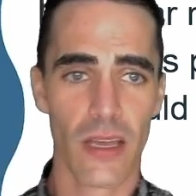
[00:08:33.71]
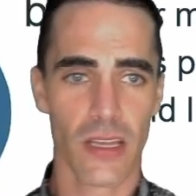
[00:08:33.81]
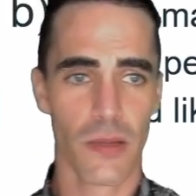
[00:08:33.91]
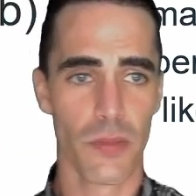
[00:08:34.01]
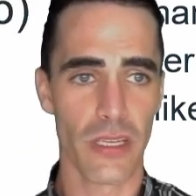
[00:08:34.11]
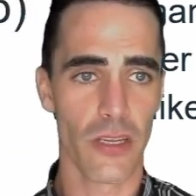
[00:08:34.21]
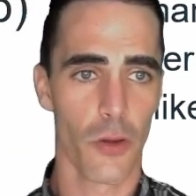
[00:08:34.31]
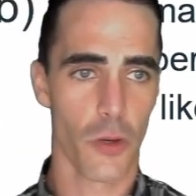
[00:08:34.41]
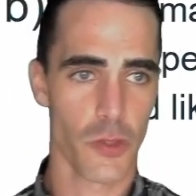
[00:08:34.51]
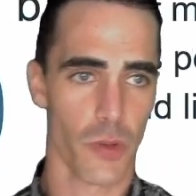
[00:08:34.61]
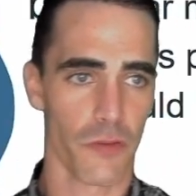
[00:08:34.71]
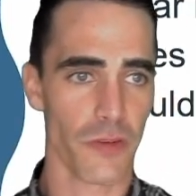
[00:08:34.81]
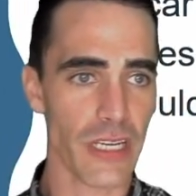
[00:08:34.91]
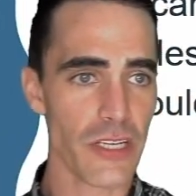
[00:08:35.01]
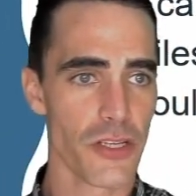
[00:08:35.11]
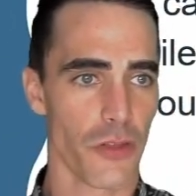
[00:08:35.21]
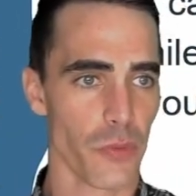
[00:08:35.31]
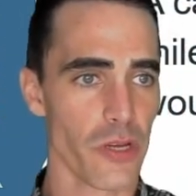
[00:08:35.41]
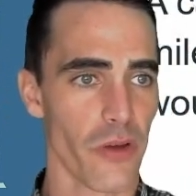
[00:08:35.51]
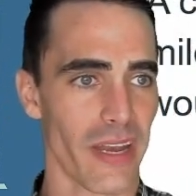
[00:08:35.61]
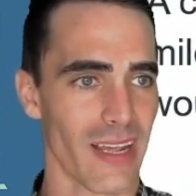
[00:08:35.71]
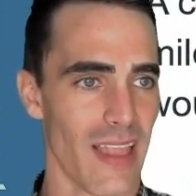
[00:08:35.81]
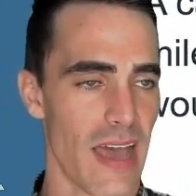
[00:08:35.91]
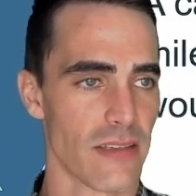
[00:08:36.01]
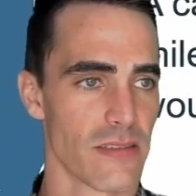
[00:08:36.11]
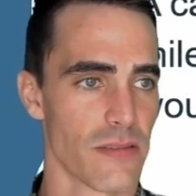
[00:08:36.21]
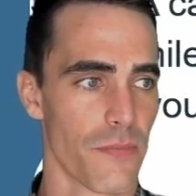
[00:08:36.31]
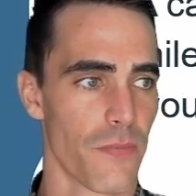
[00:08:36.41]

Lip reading: completing coursework for each 3-credit class.